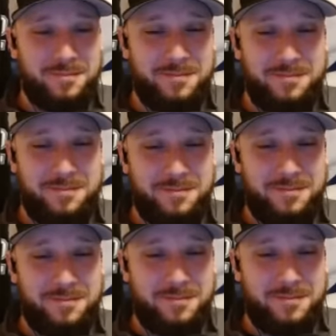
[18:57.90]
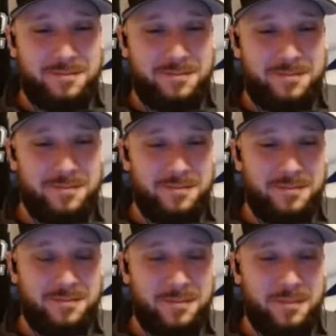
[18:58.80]

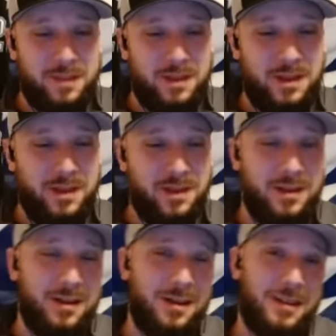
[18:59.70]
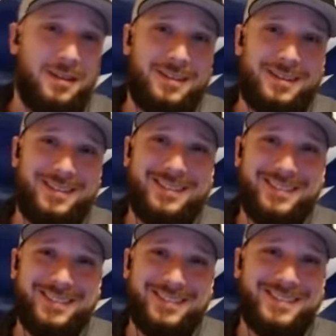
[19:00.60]

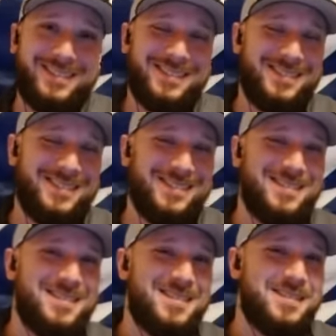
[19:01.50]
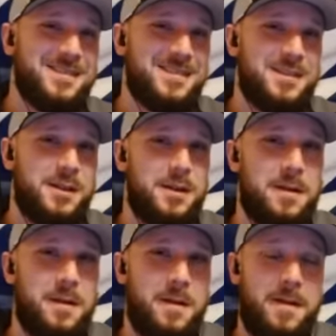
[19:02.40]
No words are spoken by the person on screen.